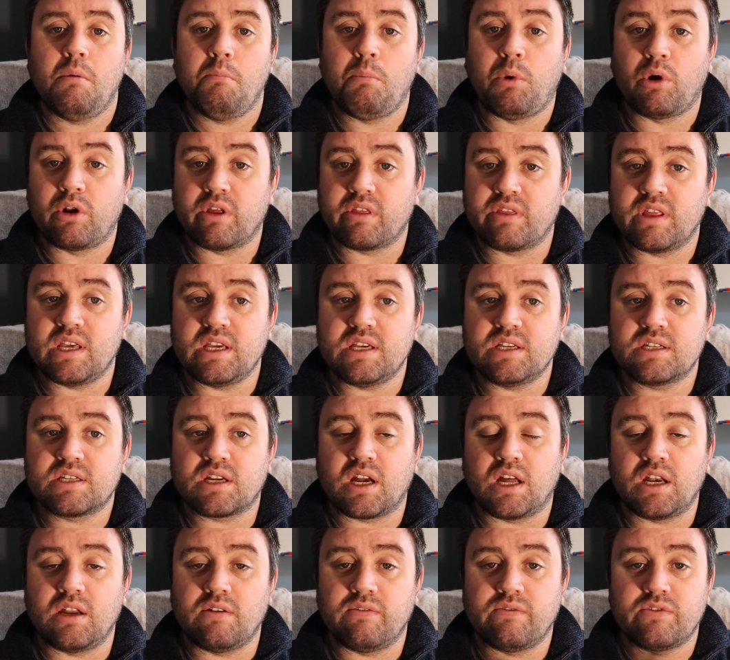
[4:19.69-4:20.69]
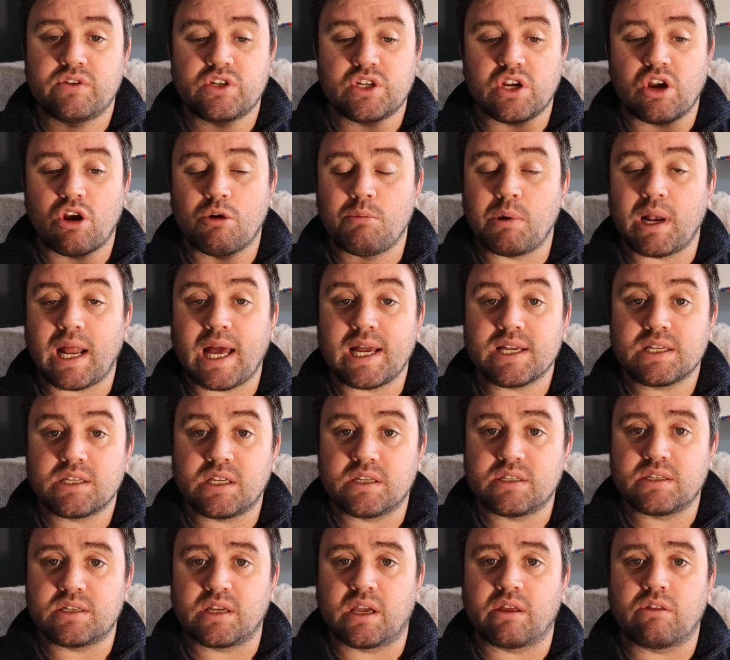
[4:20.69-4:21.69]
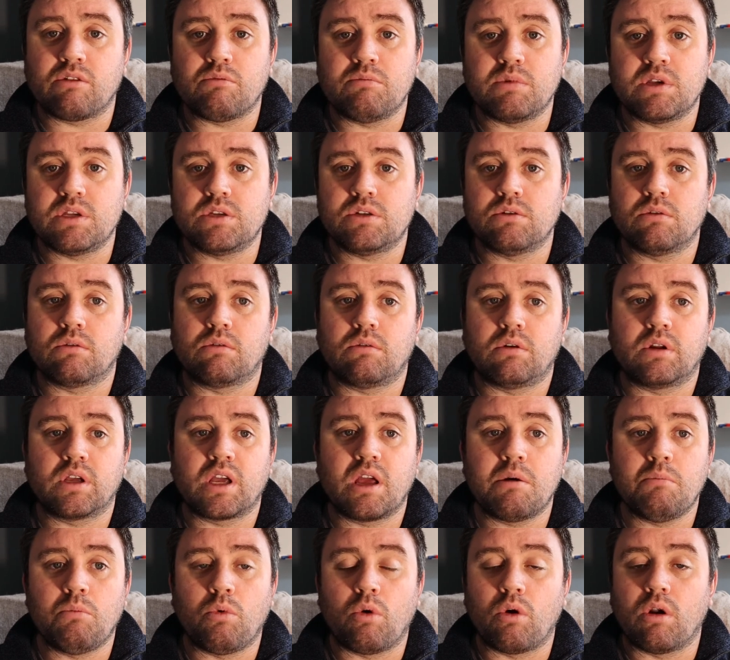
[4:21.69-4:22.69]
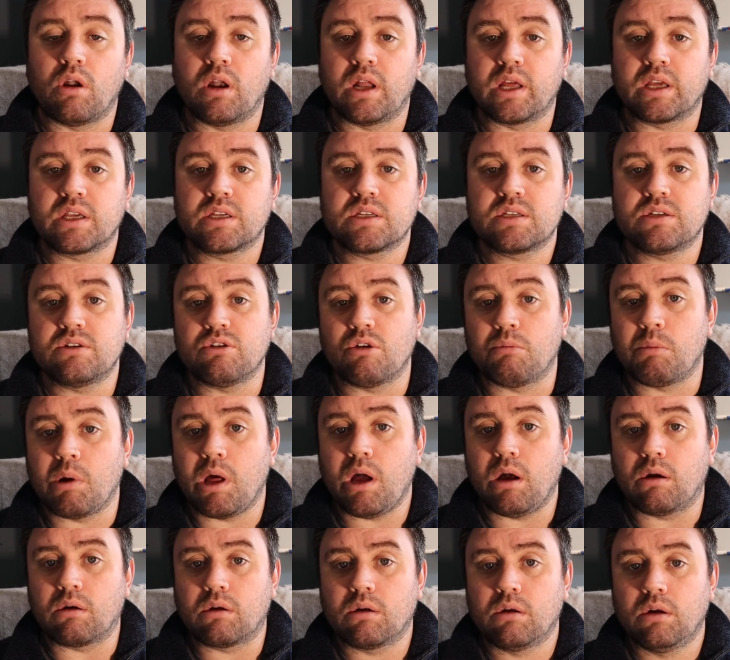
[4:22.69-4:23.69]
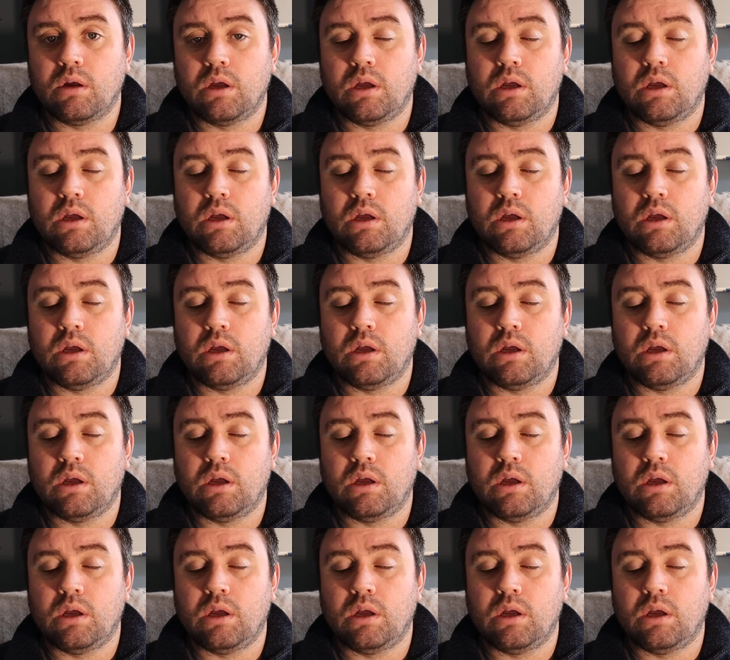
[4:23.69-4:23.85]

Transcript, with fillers: Putting these kind of shareable assets together means you're going to get more links to your blog